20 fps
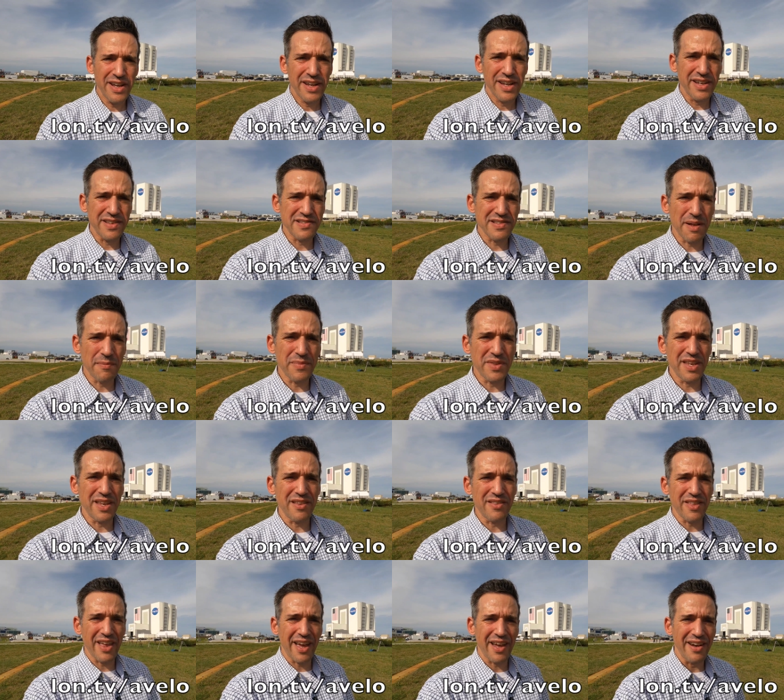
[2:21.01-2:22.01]
It's
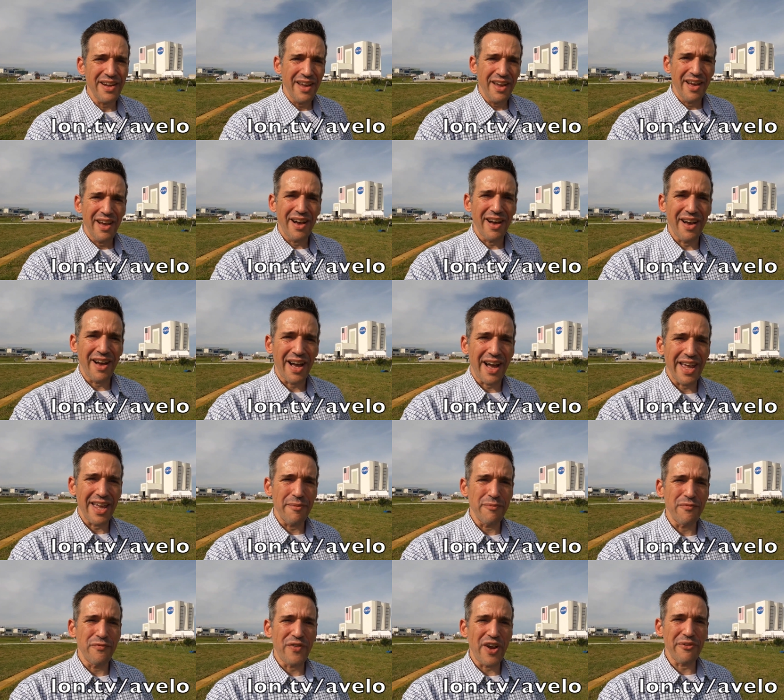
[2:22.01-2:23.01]
something that I
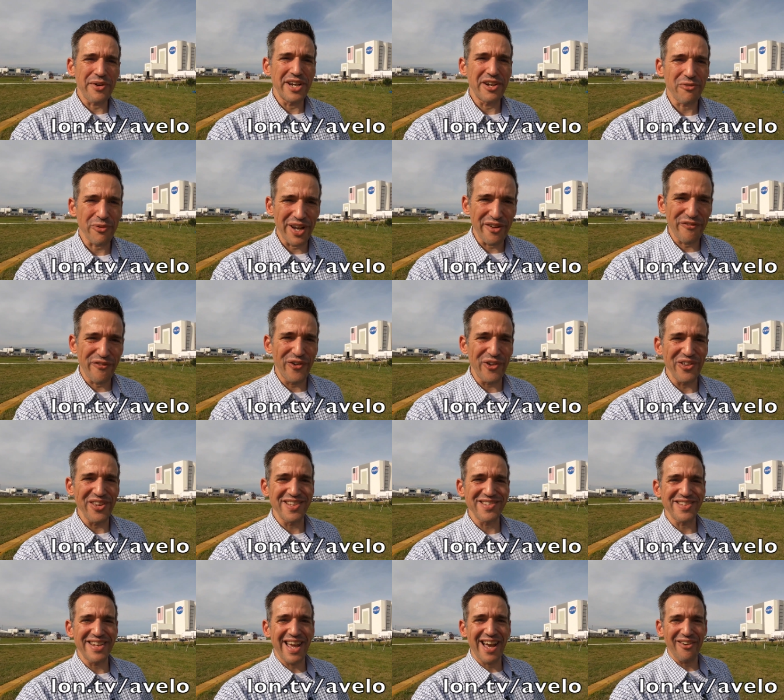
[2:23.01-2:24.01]
am very grateful
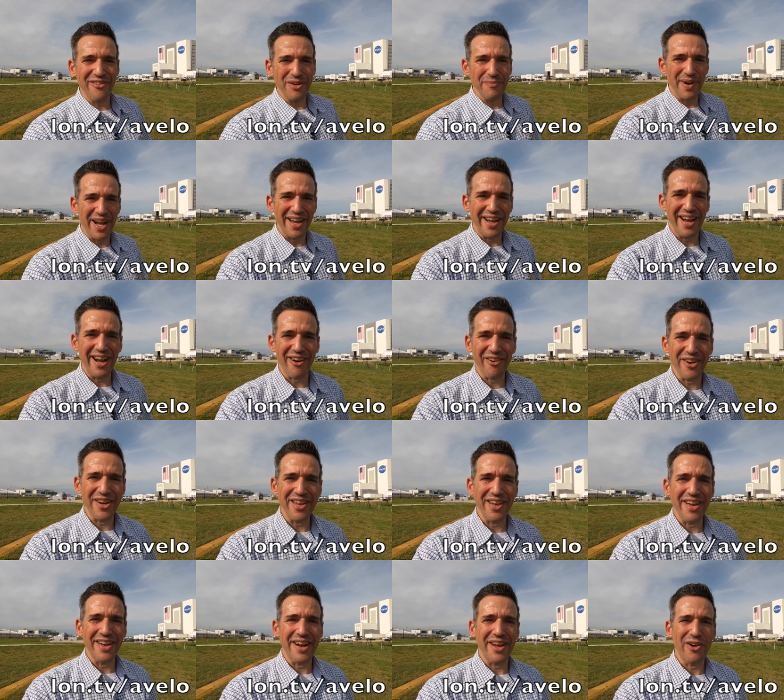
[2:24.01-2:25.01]
is now in my
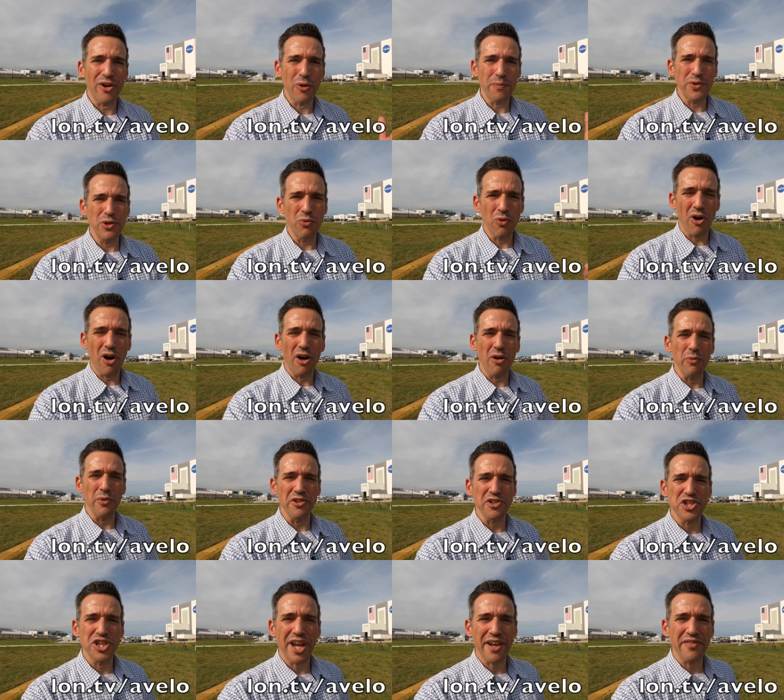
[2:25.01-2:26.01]
area, and I hope you all
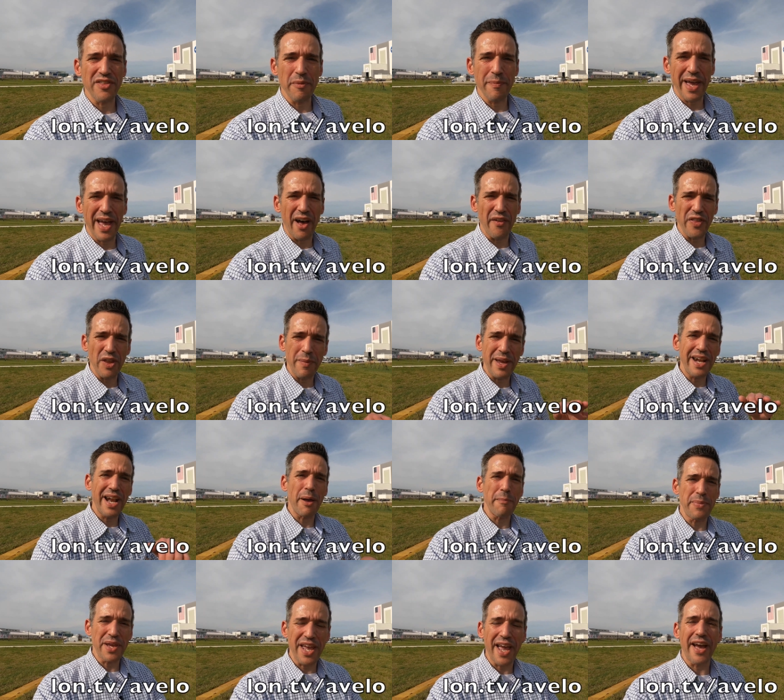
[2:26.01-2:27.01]
will check them out. They may
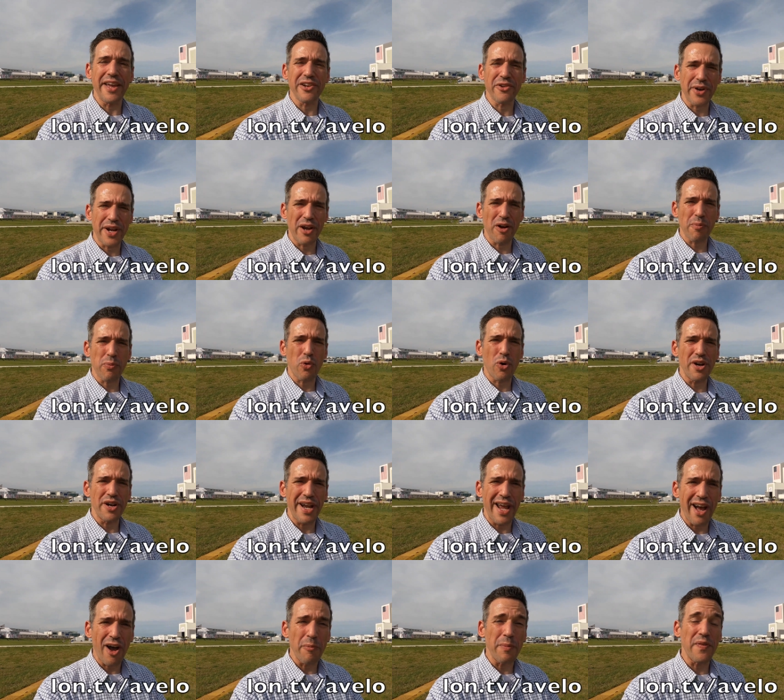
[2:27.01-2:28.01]
not be at your airport
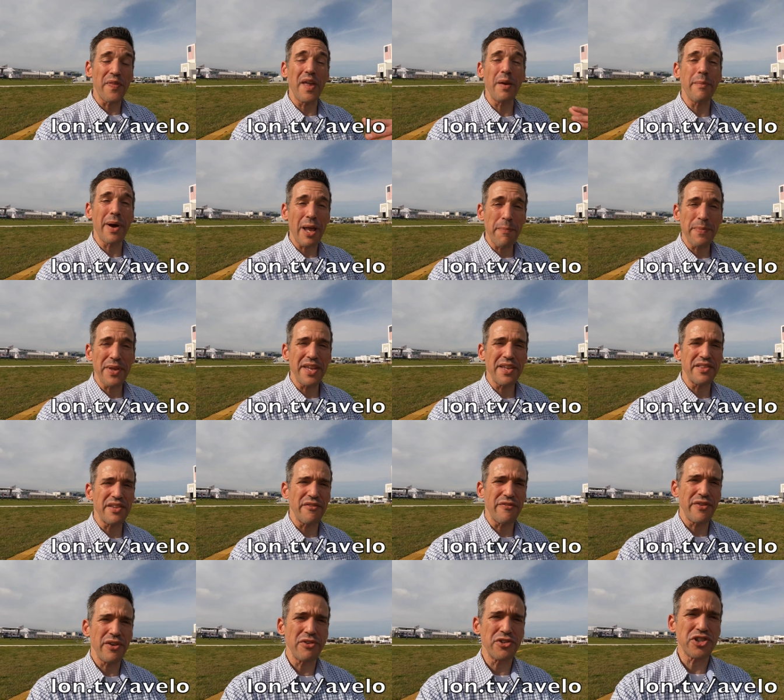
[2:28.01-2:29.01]
now, but they might be in
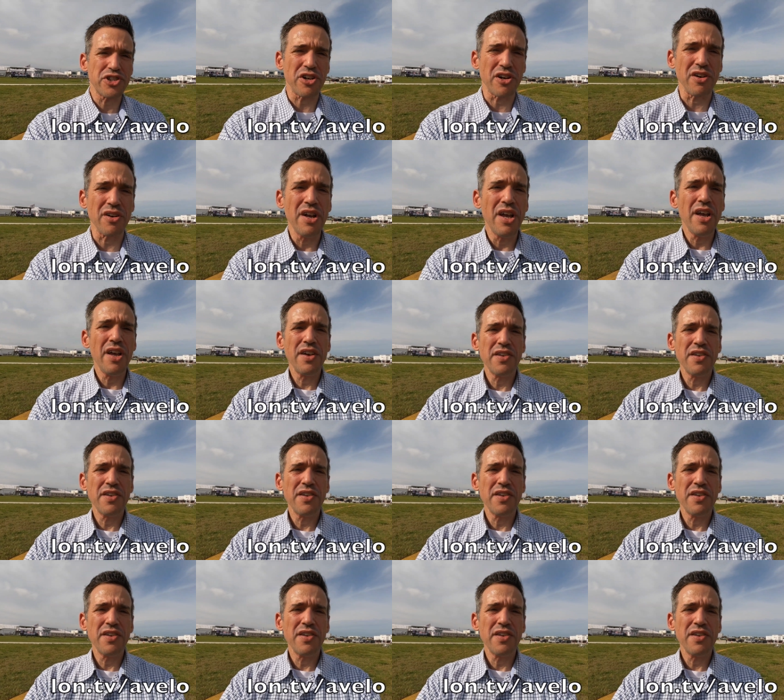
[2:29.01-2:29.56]
the future.